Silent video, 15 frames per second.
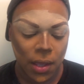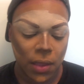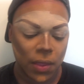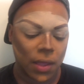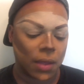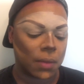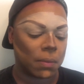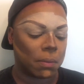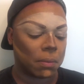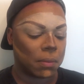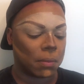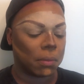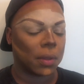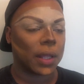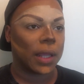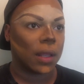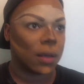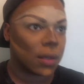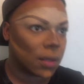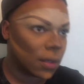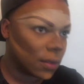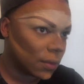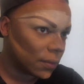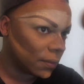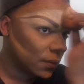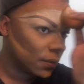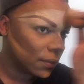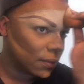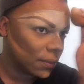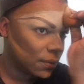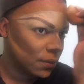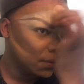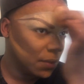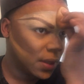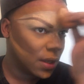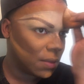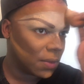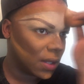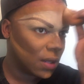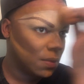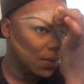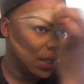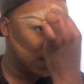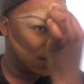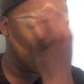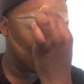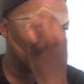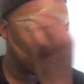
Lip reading: And then blend. Blend, blend, blend.